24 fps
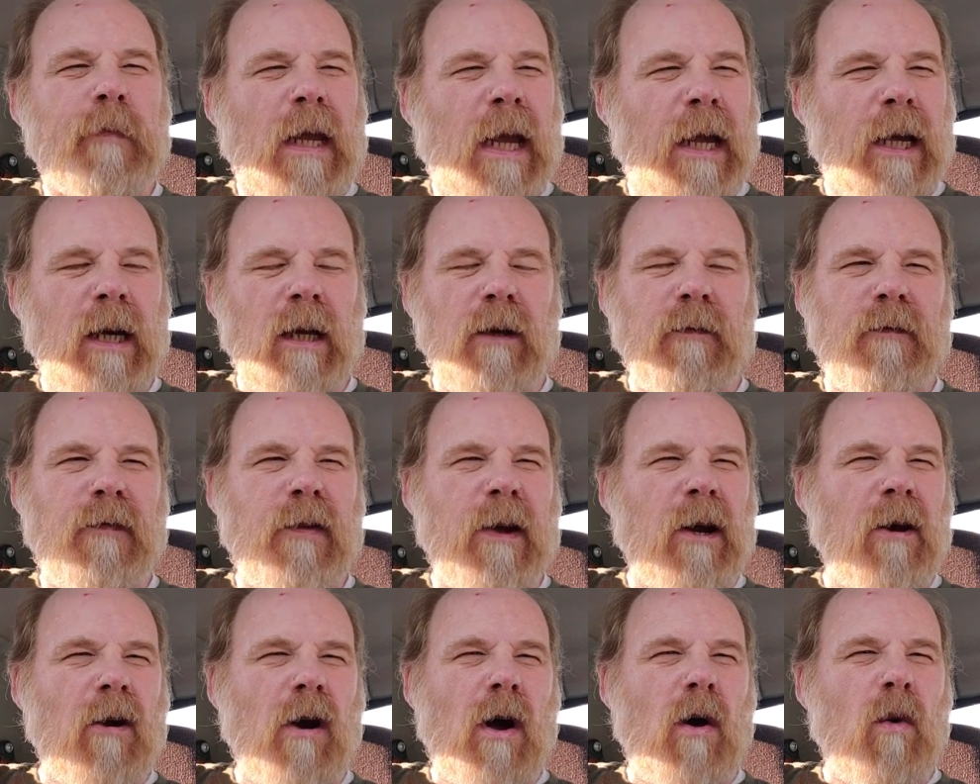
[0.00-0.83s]
It can
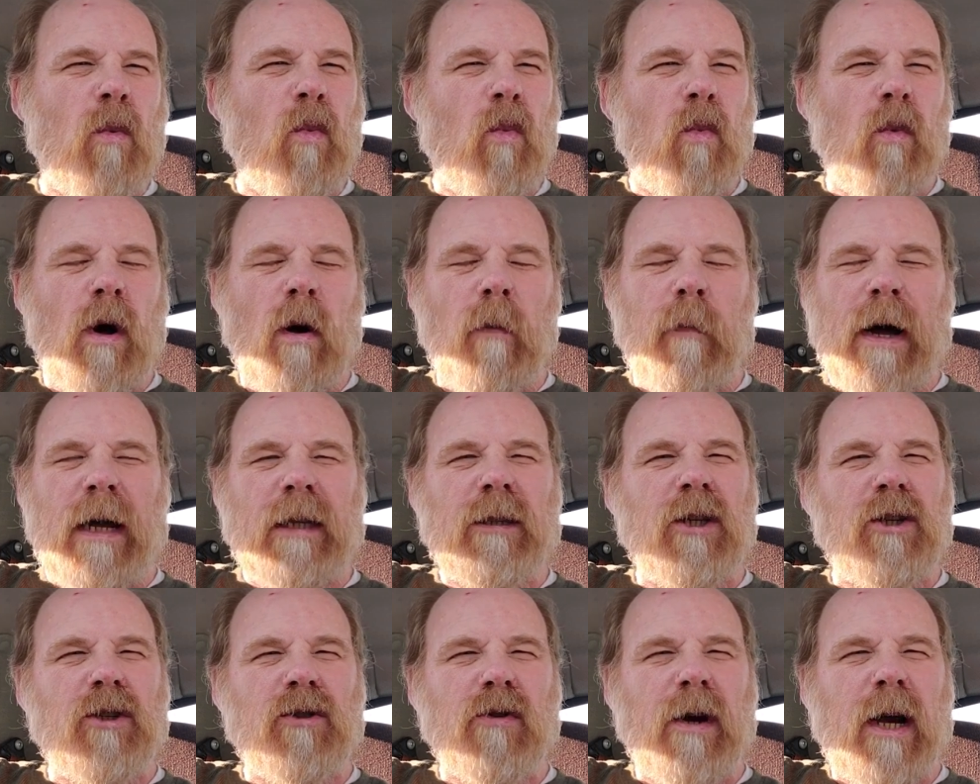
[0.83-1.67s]
figure out
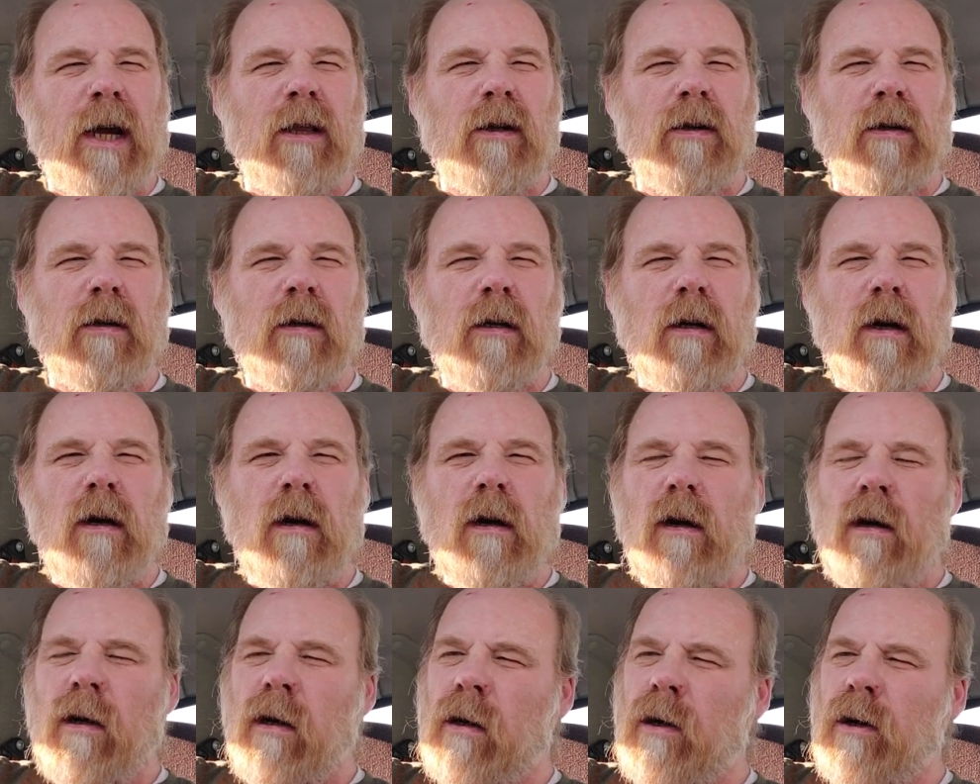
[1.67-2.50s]
about the trailer,
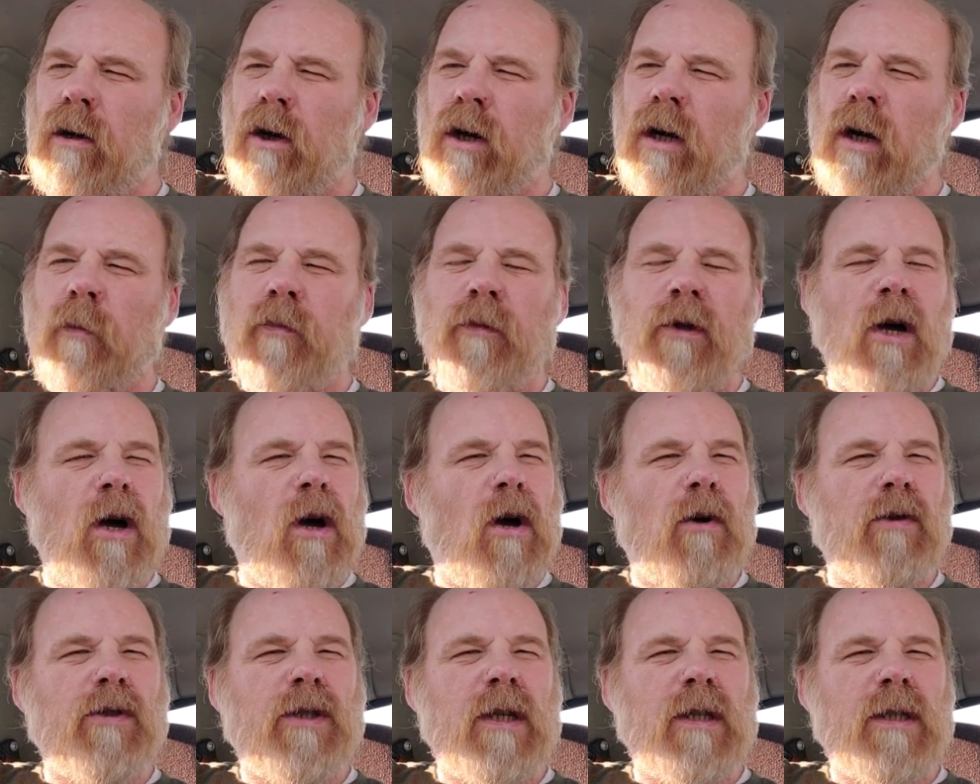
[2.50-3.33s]
hook up the
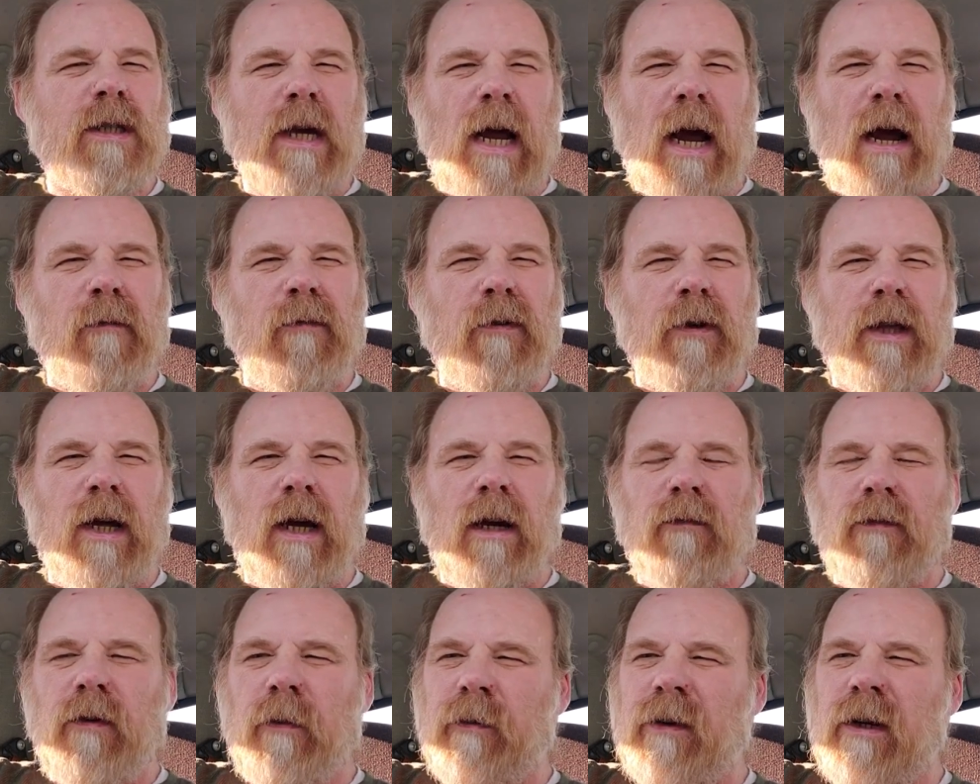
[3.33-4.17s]
hoses,
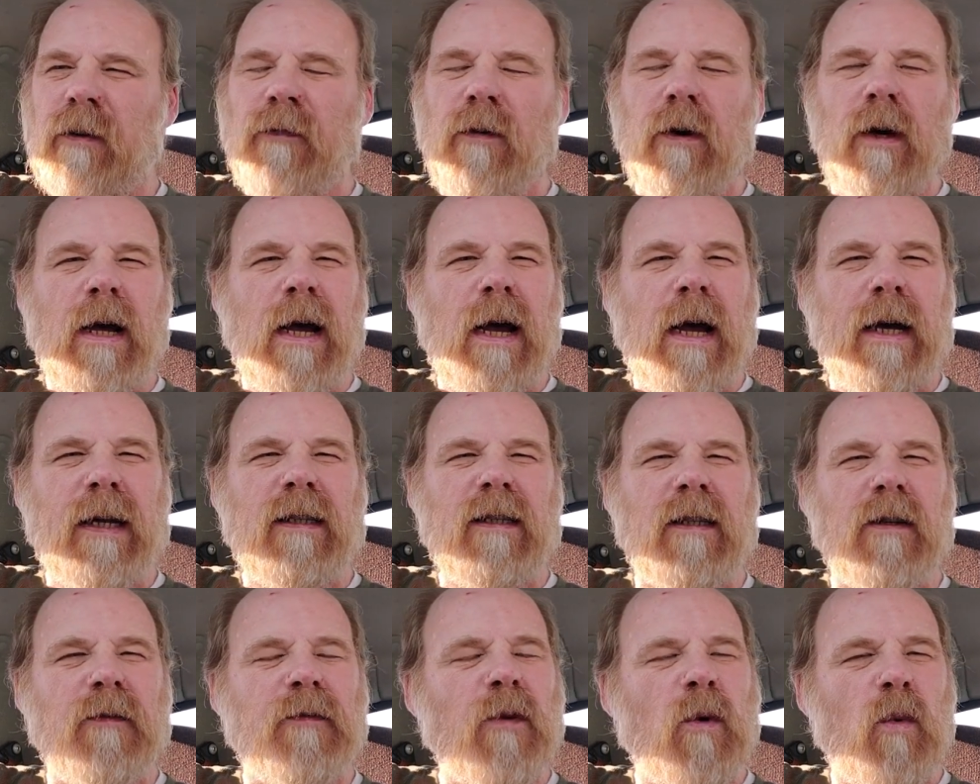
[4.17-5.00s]
everything from different
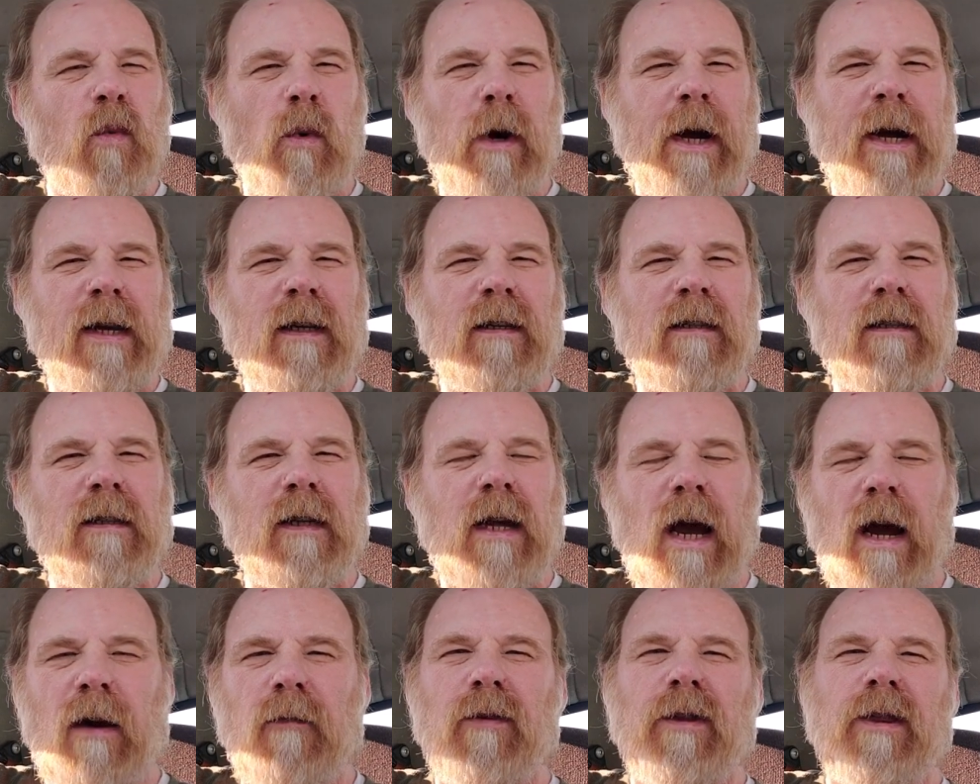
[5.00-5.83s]
heights, different weights,
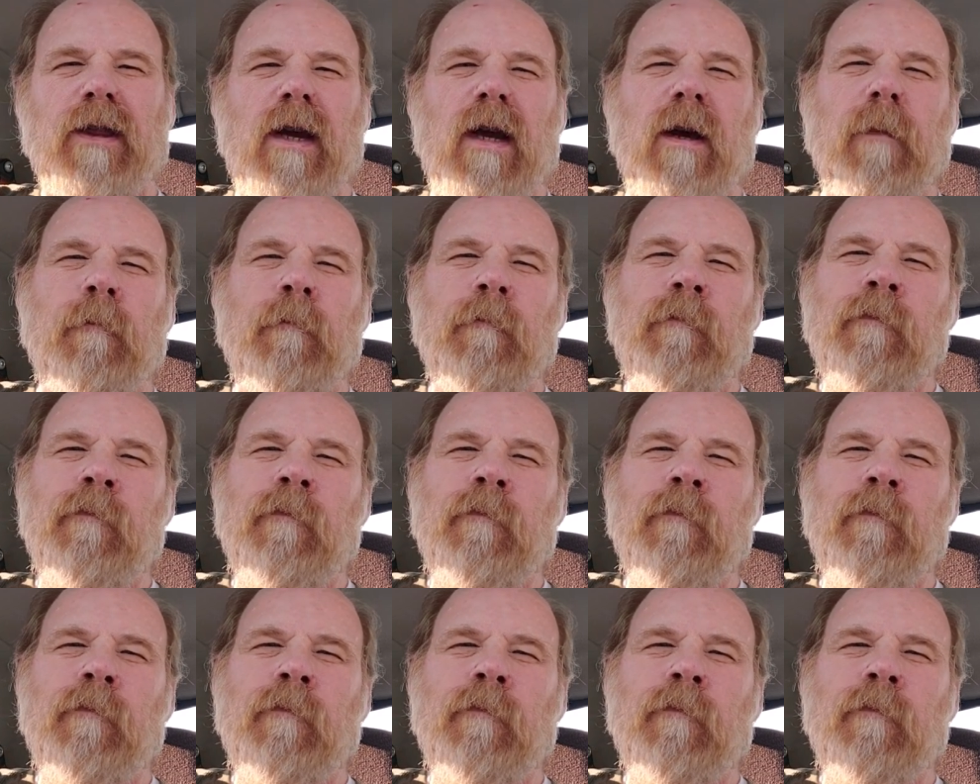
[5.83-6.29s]
everything.